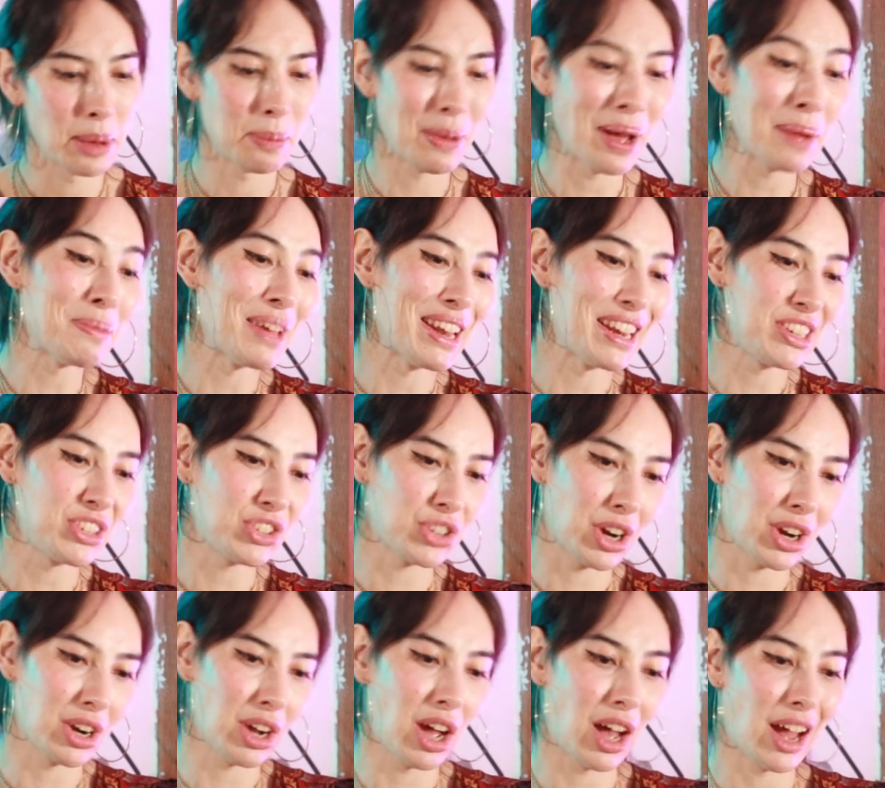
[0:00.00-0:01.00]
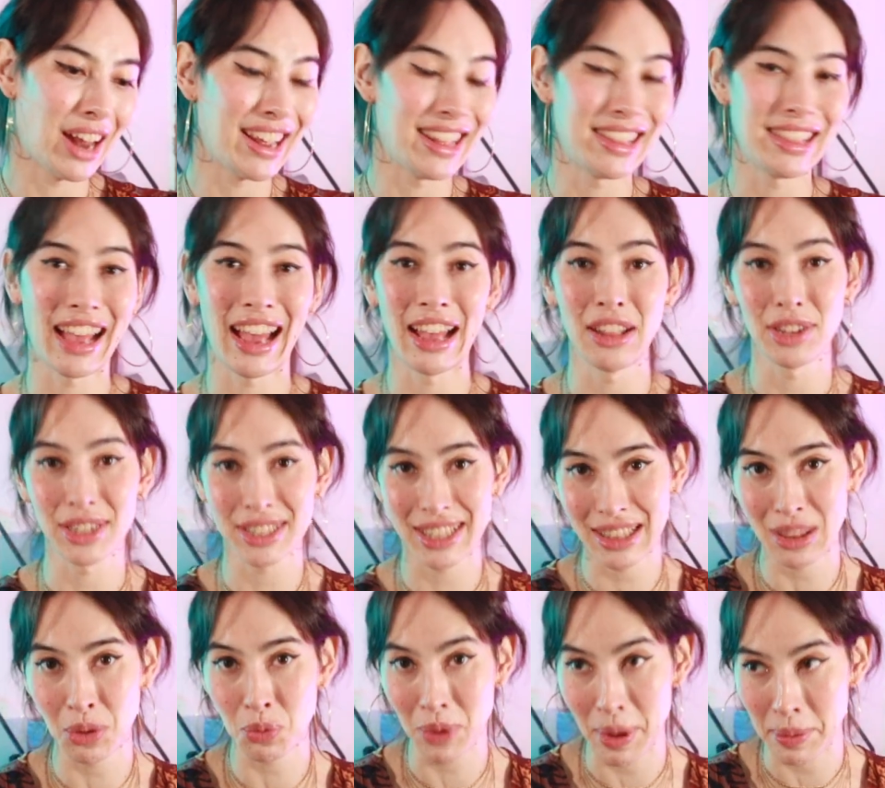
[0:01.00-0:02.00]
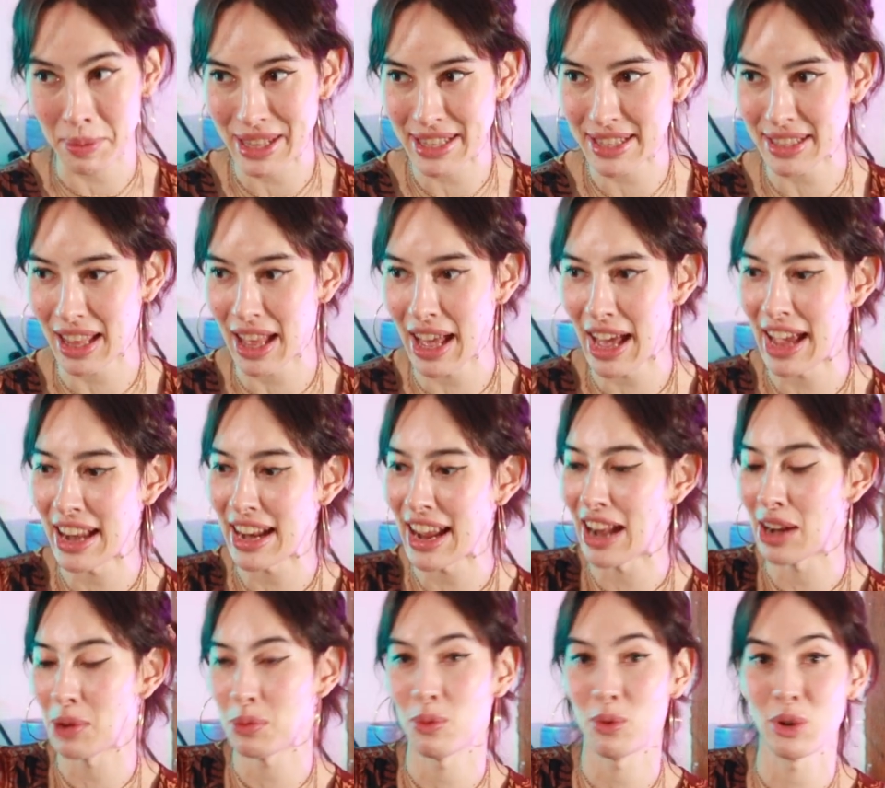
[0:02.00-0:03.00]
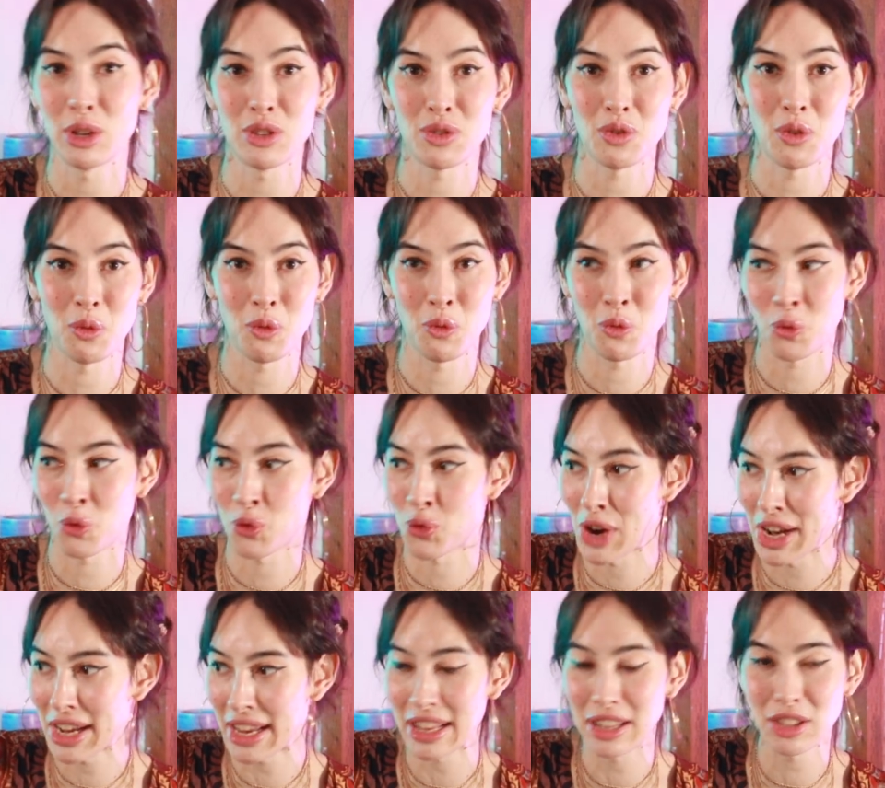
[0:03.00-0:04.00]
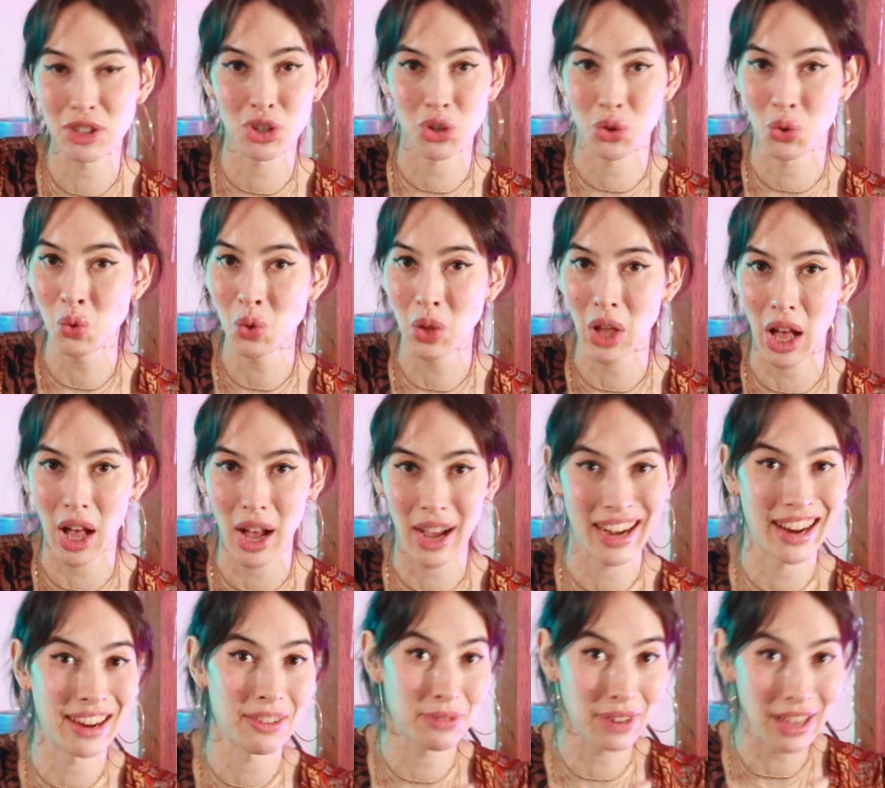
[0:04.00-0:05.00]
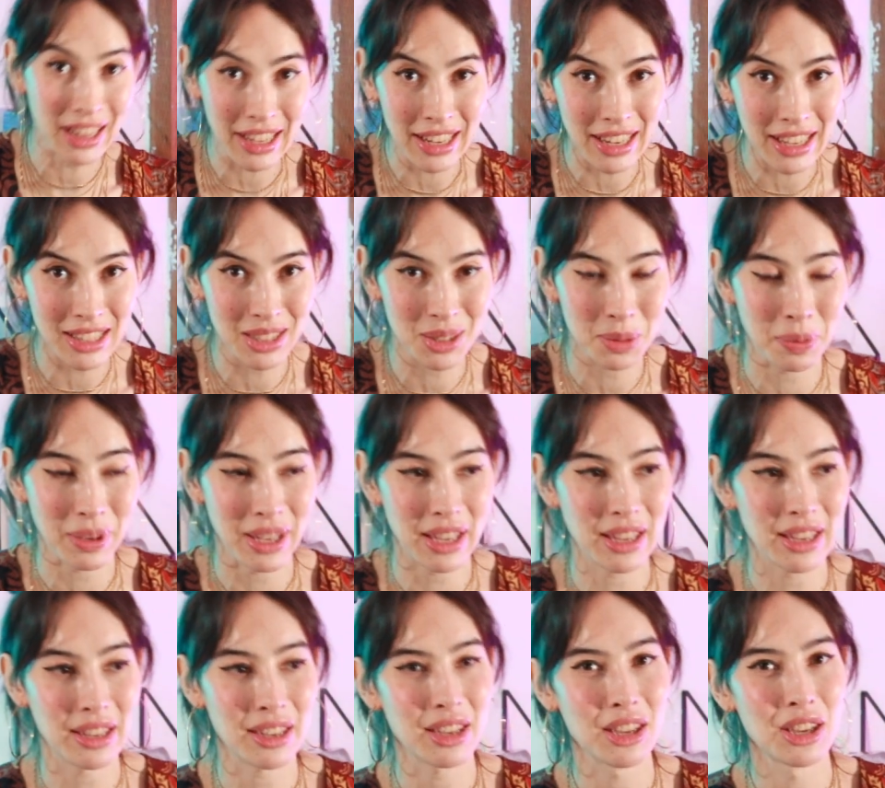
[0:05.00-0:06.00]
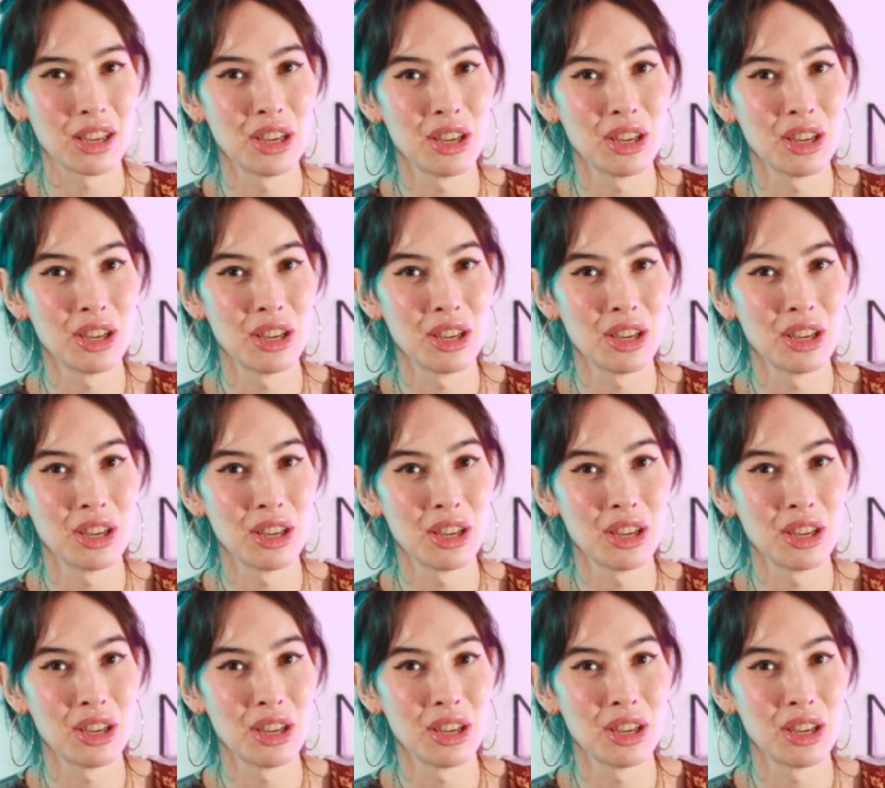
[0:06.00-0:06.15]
my mini skirt on and I looked at the women's line and it was freaking too long and I really needed to pee.